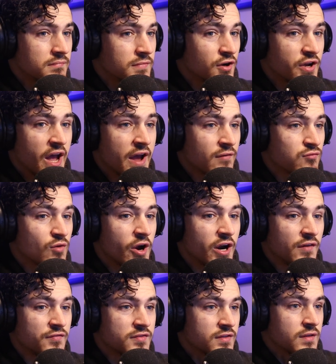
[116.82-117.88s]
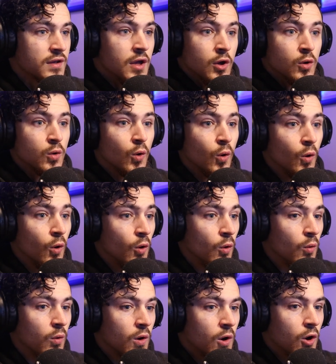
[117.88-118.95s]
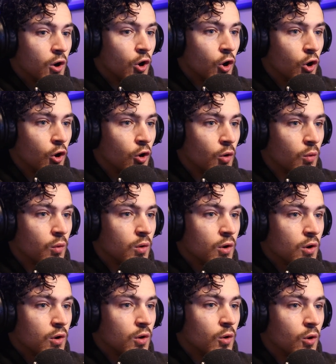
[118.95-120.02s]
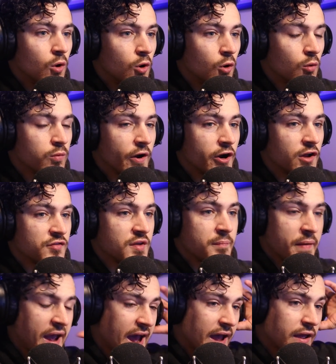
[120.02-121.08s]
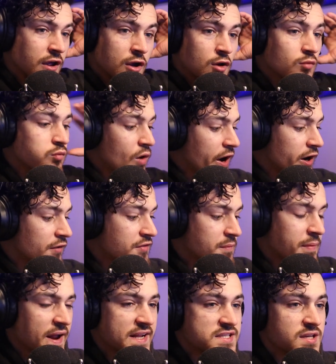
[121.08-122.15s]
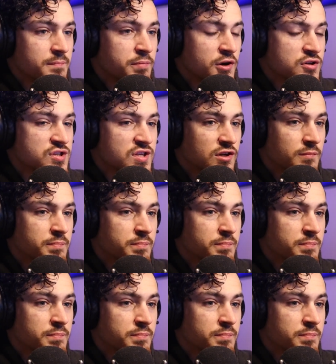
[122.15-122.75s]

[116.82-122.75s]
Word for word: Okay. Right up. Ooh. Ooh. Ooh. Right off the bat. Right off the bat, it's a personal